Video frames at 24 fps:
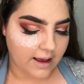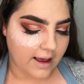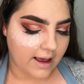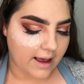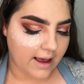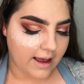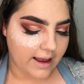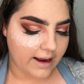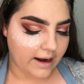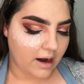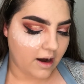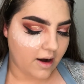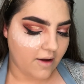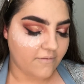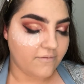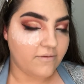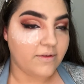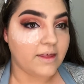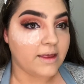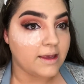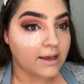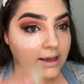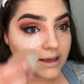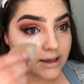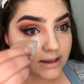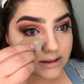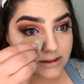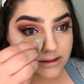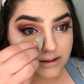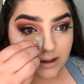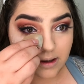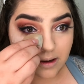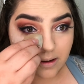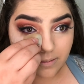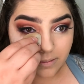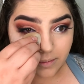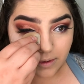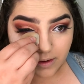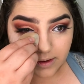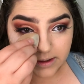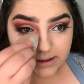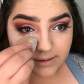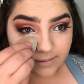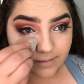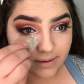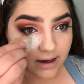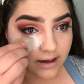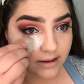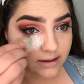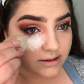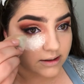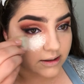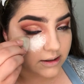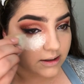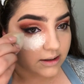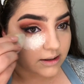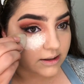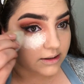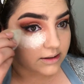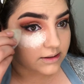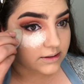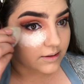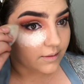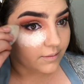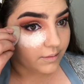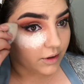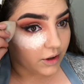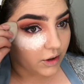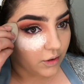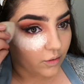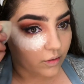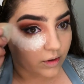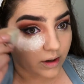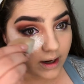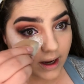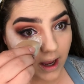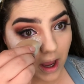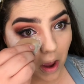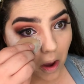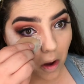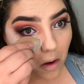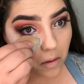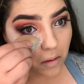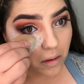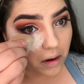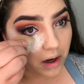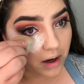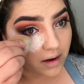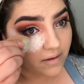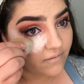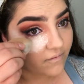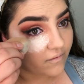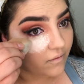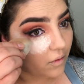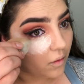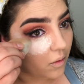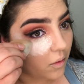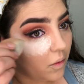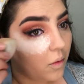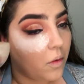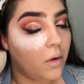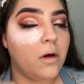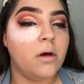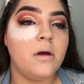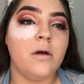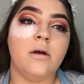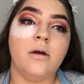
I love these beauty blenders purely only for